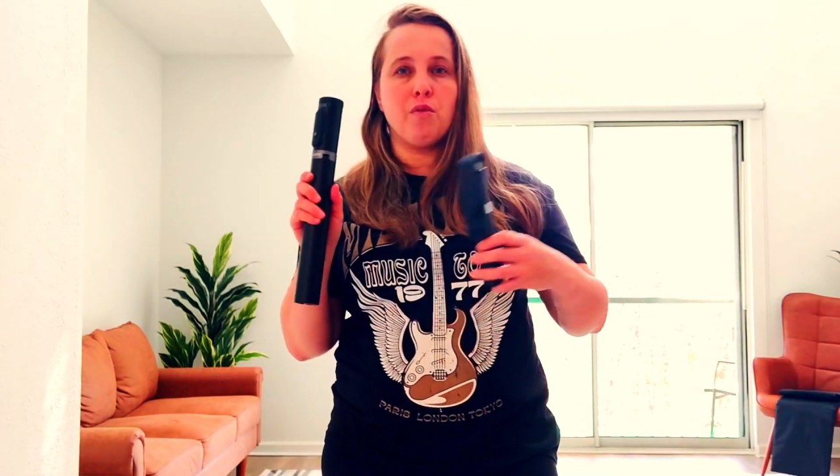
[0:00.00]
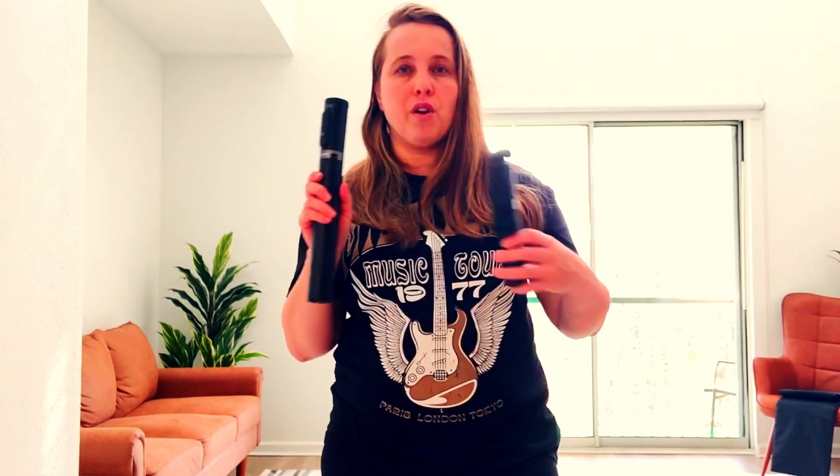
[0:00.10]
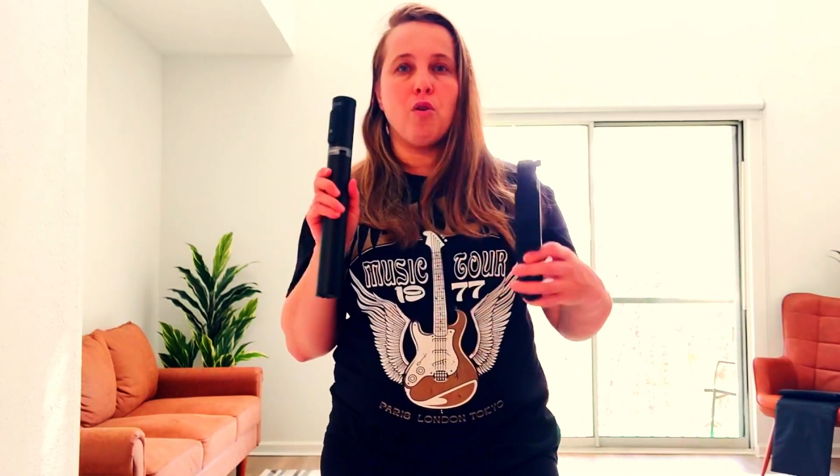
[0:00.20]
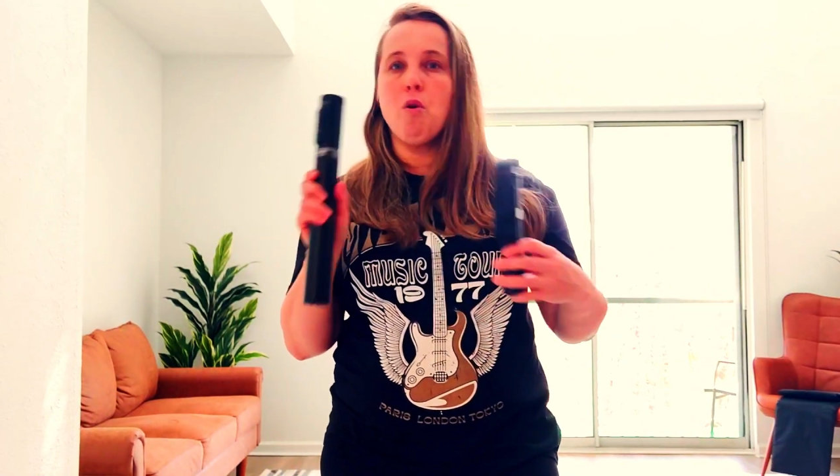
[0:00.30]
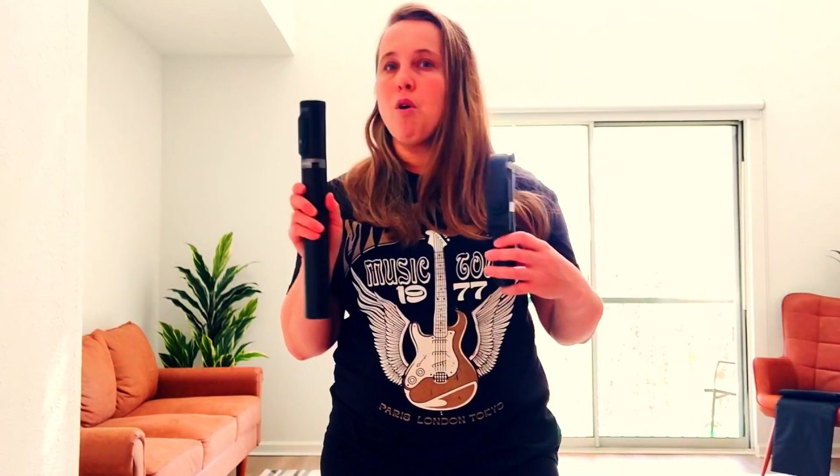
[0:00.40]

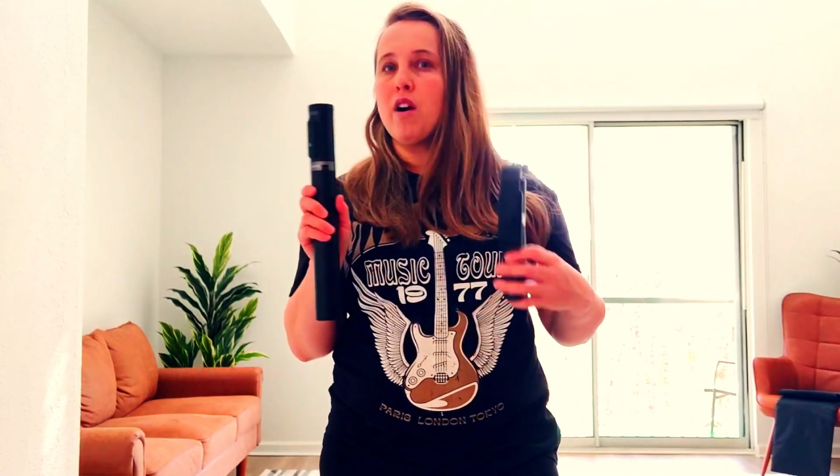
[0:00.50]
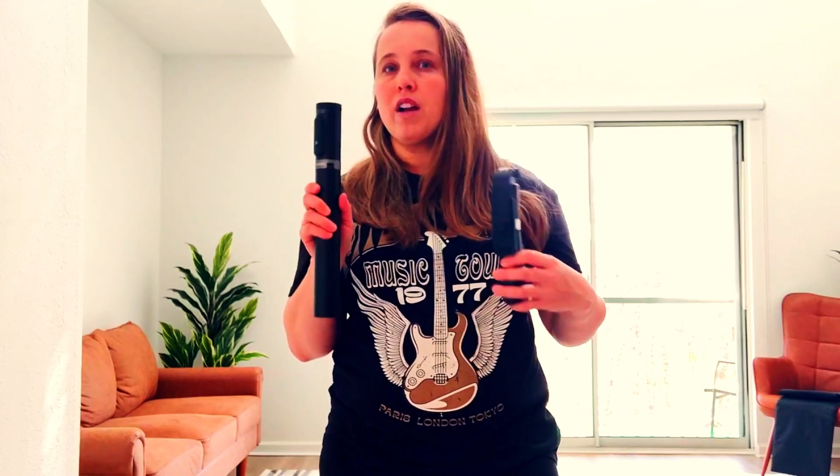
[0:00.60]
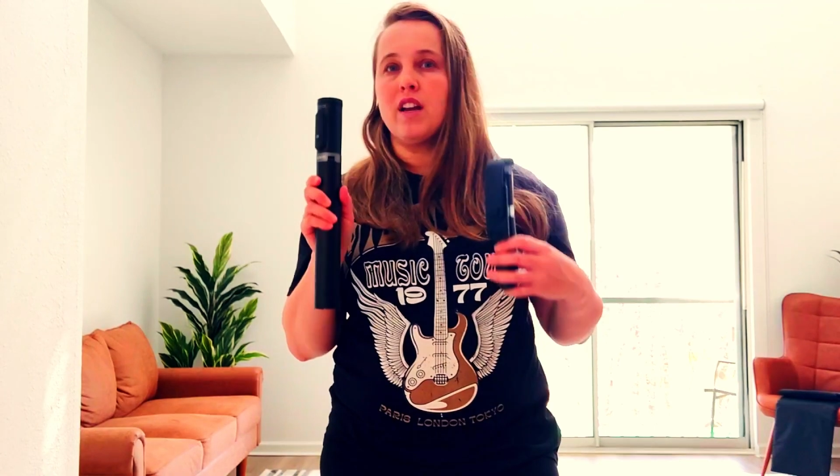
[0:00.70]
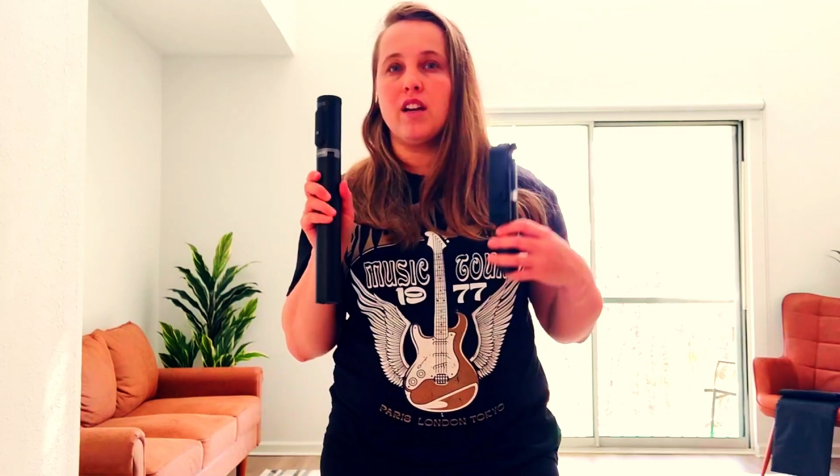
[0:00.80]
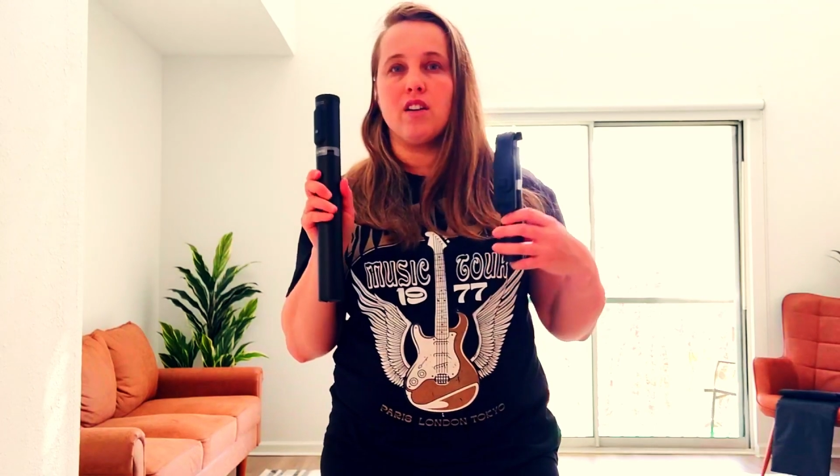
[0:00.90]

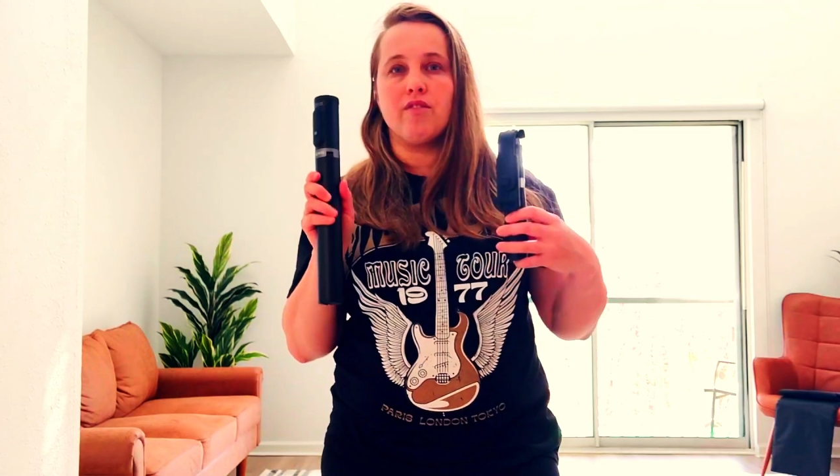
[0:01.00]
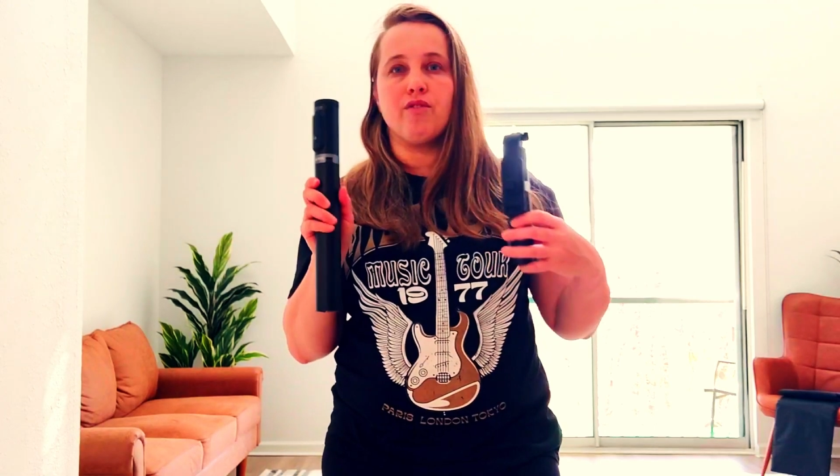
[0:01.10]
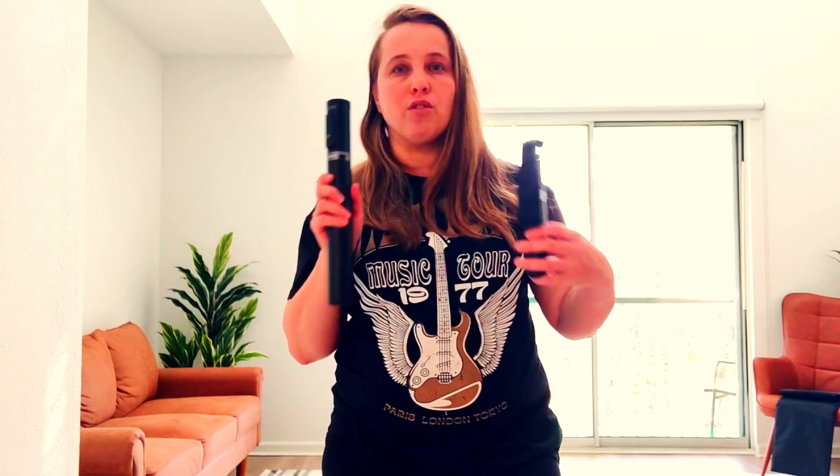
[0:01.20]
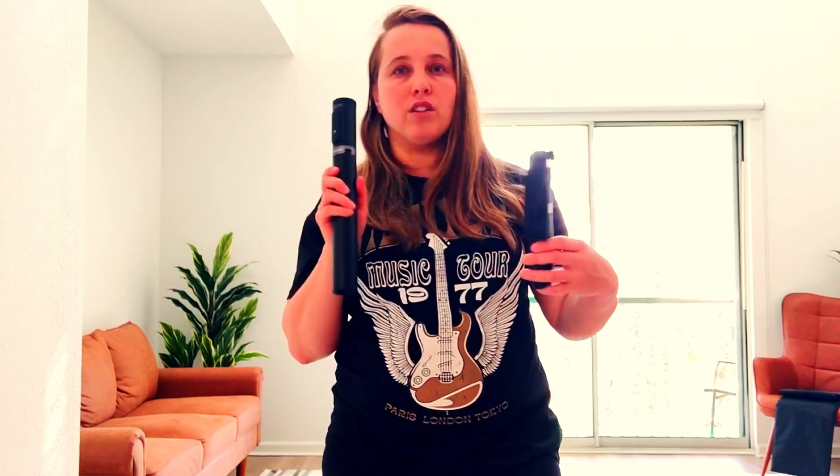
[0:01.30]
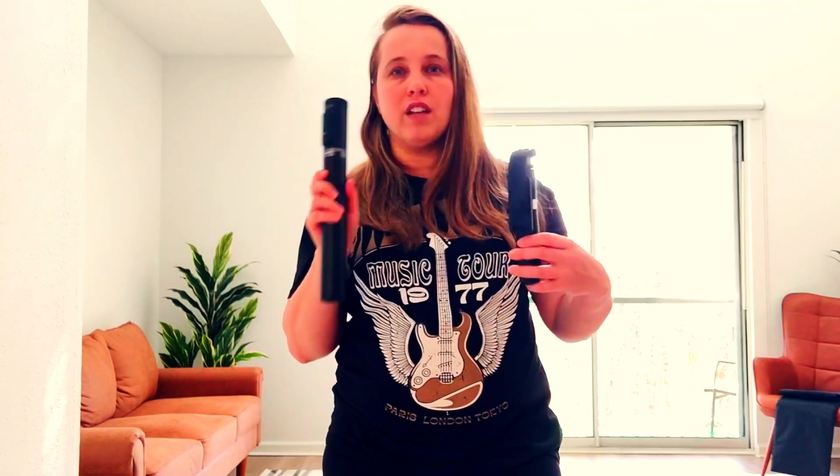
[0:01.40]
recording and
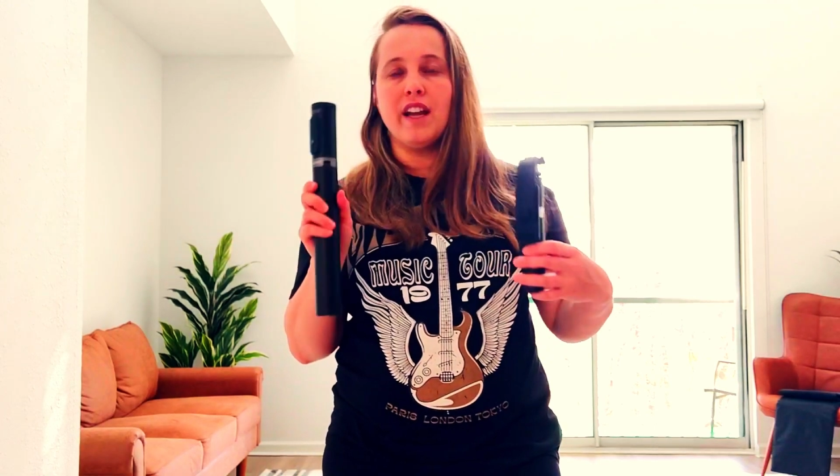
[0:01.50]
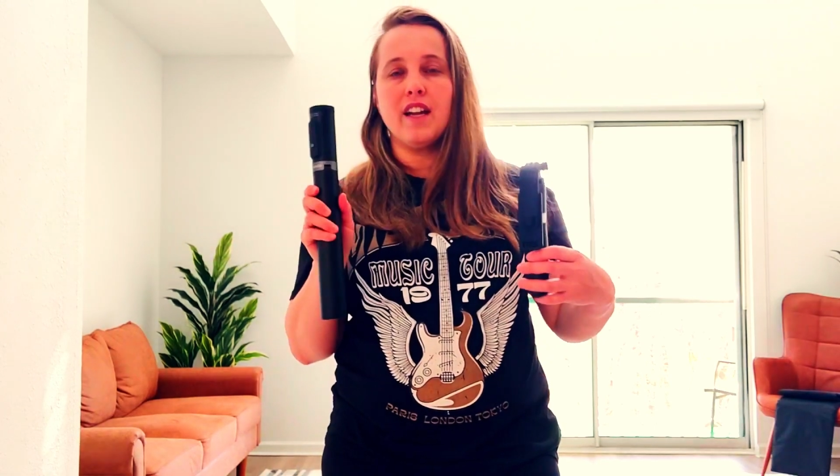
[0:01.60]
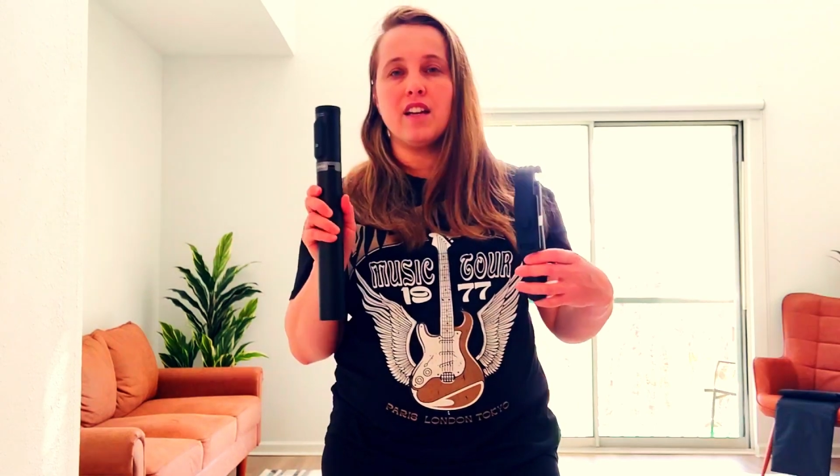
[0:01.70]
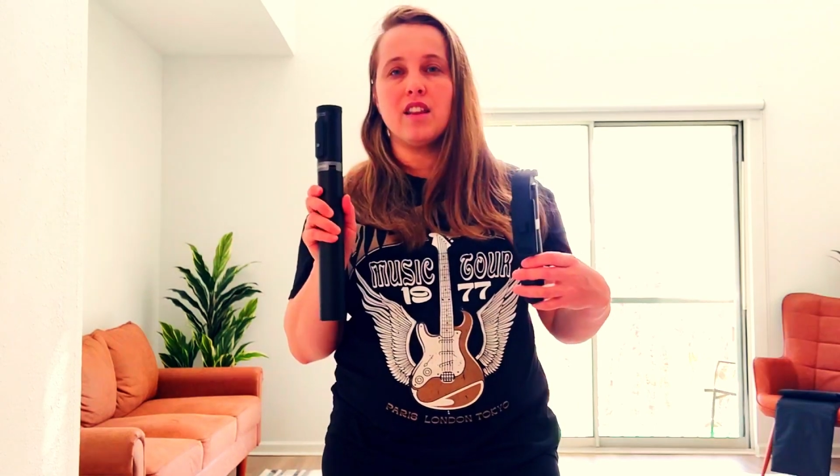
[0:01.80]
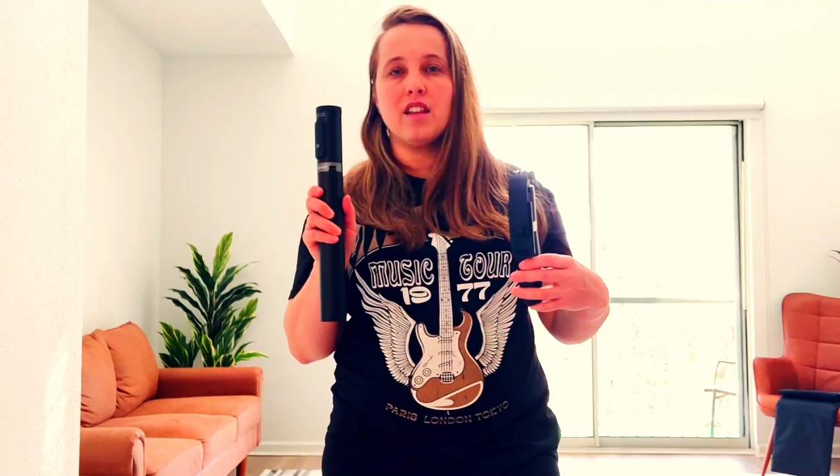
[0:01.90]
full
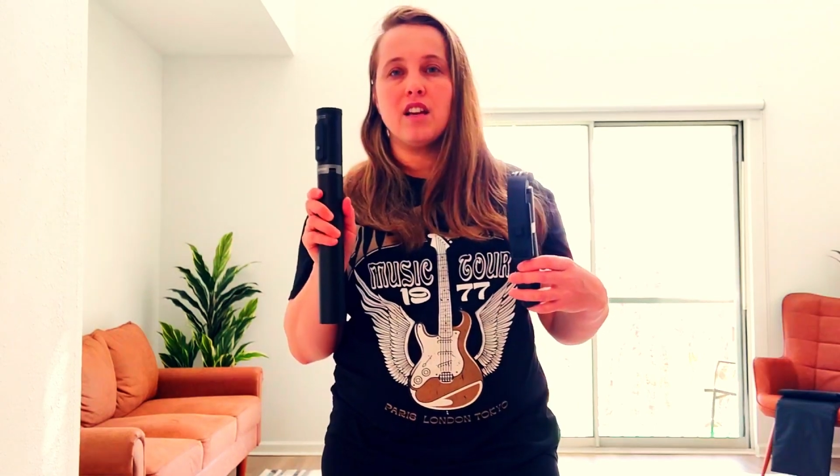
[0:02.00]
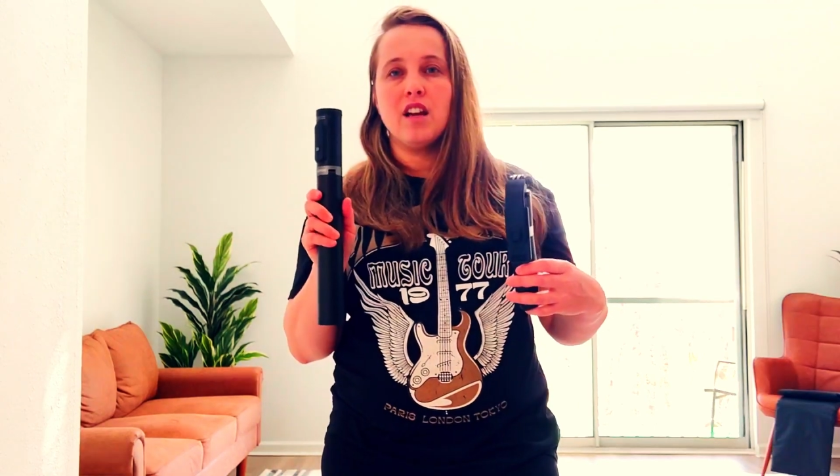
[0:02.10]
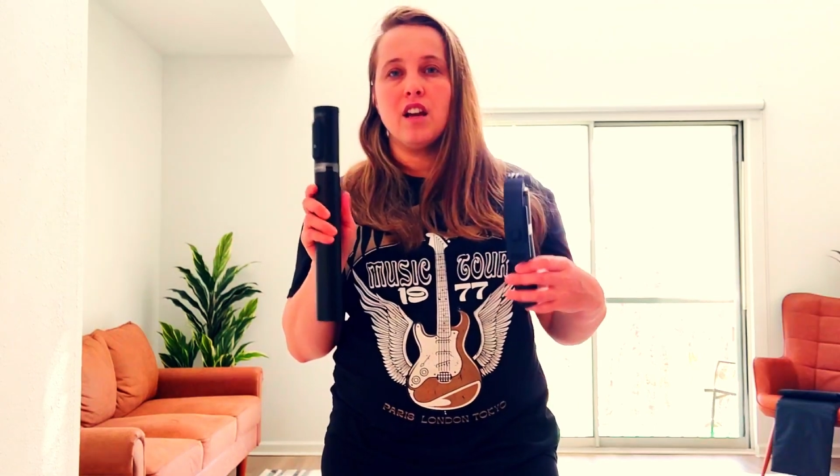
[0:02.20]
length.